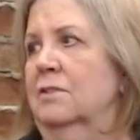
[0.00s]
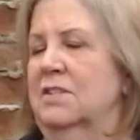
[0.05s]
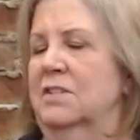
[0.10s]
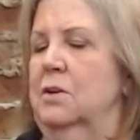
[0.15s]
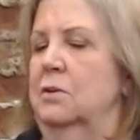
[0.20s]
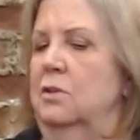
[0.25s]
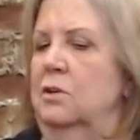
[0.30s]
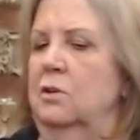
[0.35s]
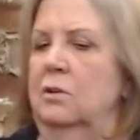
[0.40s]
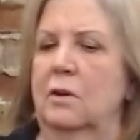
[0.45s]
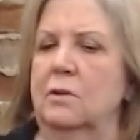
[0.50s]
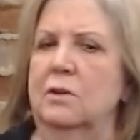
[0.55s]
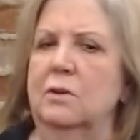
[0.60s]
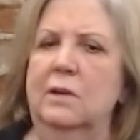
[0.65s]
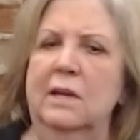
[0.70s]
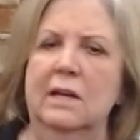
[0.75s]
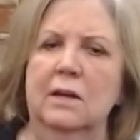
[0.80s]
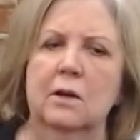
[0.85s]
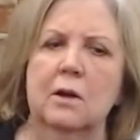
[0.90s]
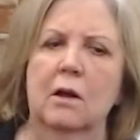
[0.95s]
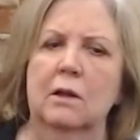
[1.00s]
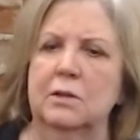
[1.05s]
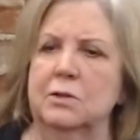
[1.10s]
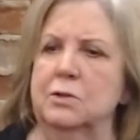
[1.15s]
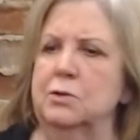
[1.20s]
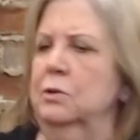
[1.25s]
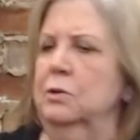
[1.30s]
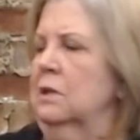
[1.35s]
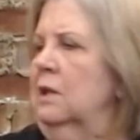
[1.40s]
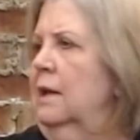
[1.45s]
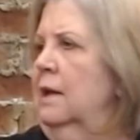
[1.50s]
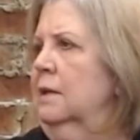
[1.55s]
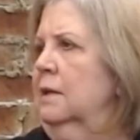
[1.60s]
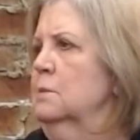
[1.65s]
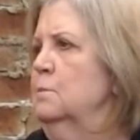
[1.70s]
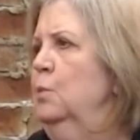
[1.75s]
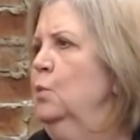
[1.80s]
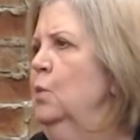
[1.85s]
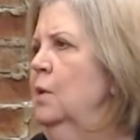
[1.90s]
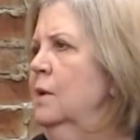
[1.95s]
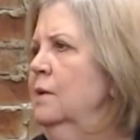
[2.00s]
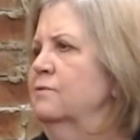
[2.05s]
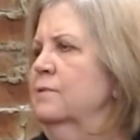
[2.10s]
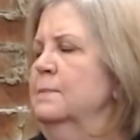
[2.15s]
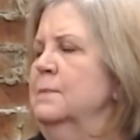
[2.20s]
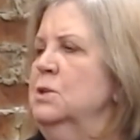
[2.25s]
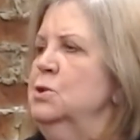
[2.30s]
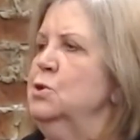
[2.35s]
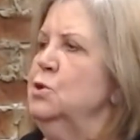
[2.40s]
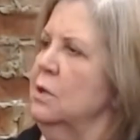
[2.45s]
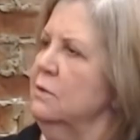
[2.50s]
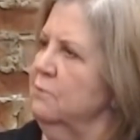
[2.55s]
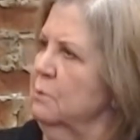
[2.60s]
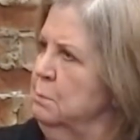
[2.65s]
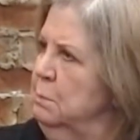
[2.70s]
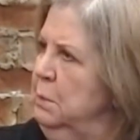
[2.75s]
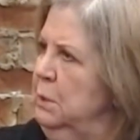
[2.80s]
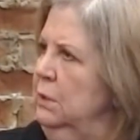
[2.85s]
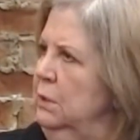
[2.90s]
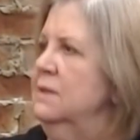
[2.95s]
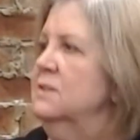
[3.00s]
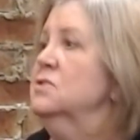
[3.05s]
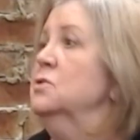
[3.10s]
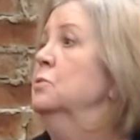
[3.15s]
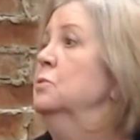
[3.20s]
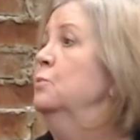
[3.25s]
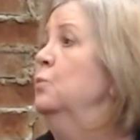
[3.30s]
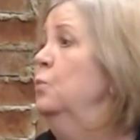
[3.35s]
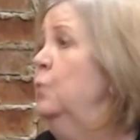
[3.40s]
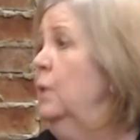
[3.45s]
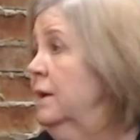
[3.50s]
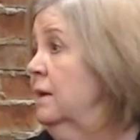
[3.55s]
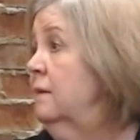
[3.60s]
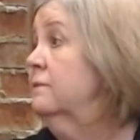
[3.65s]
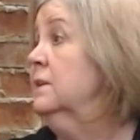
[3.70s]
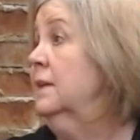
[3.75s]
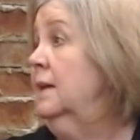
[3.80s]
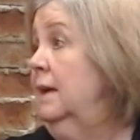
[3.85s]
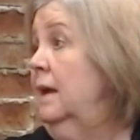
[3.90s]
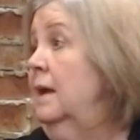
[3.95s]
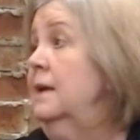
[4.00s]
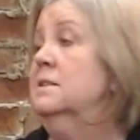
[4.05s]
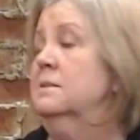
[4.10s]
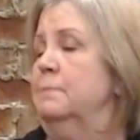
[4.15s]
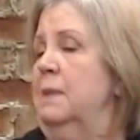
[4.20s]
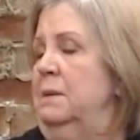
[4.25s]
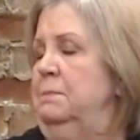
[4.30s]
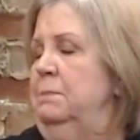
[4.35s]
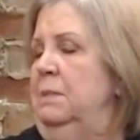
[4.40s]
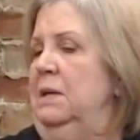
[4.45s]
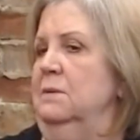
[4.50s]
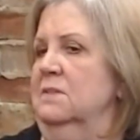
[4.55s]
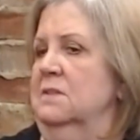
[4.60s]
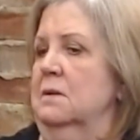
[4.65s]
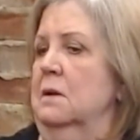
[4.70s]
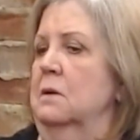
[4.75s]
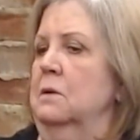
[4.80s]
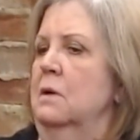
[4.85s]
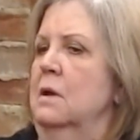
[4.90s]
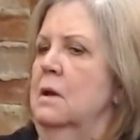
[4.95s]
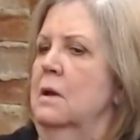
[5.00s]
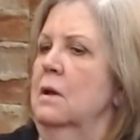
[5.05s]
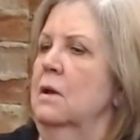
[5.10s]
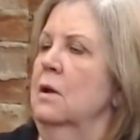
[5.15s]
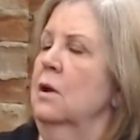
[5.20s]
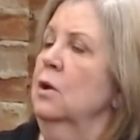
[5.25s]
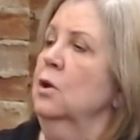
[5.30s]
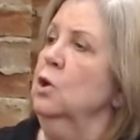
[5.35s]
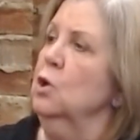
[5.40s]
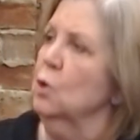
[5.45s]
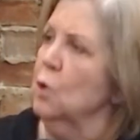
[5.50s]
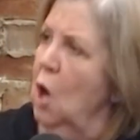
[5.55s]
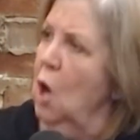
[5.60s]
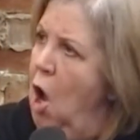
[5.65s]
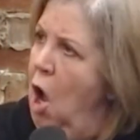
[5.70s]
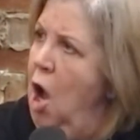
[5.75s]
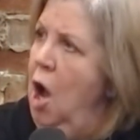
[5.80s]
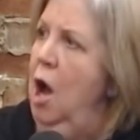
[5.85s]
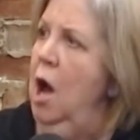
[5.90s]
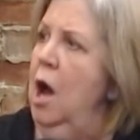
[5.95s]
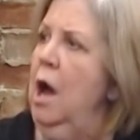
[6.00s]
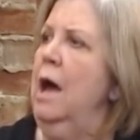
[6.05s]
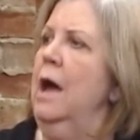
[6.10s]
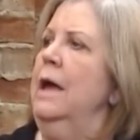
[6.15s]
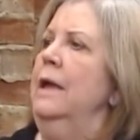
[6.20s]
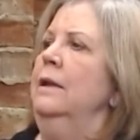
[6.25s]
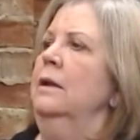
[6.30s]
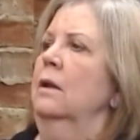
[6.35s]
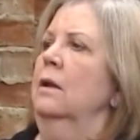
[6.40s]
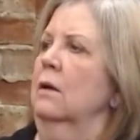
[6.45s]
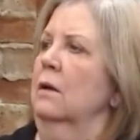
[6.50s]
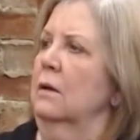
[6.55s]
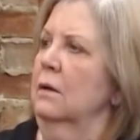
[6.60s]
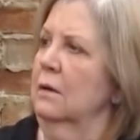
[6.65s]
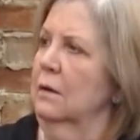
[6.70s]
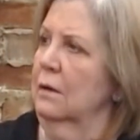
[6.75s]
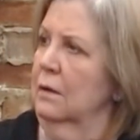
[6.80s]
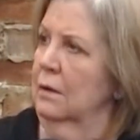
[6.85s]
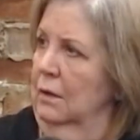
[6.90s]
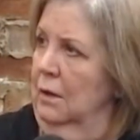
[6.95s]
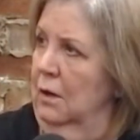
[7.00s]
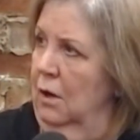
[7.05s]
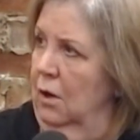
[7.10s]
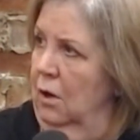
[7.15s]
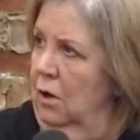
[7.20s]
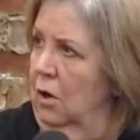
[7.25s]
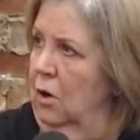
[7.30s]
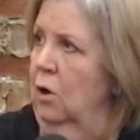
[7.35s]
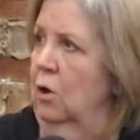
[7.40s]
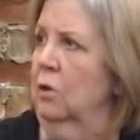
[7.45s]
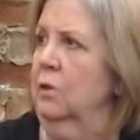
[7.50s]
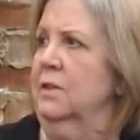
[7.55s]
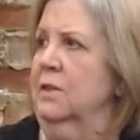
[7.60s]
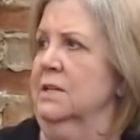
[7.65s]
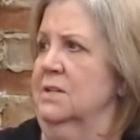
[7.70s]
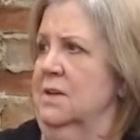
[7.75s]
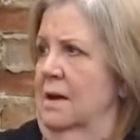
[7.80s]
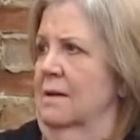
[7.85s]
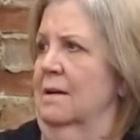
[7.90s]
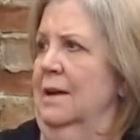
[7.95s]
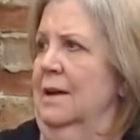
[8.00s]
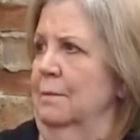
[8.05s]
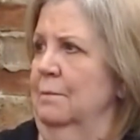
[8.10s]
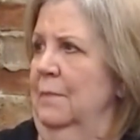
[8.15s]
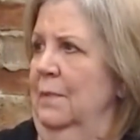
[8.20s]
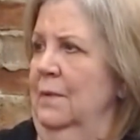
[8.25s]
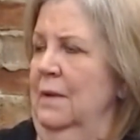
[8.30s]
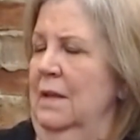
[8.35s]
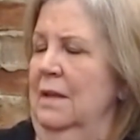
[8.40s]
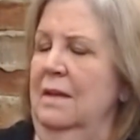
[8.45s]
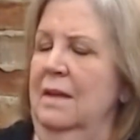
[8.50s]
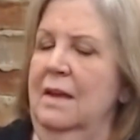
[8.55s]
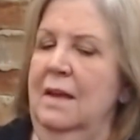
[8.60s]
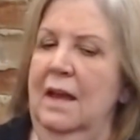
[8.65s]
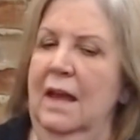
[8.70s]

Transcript: Yeah. So, you get a call at 2:00 in the morning from the chief of police or whatever the case may be. So you're on all the time.